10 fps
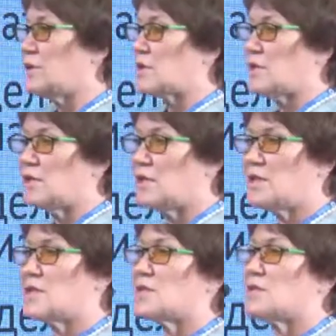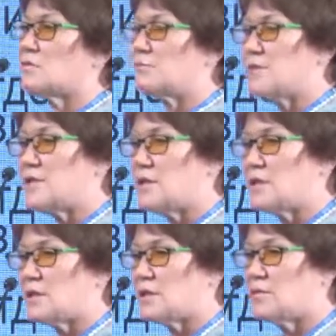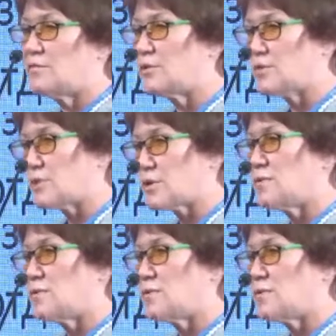We conducted a full-fledged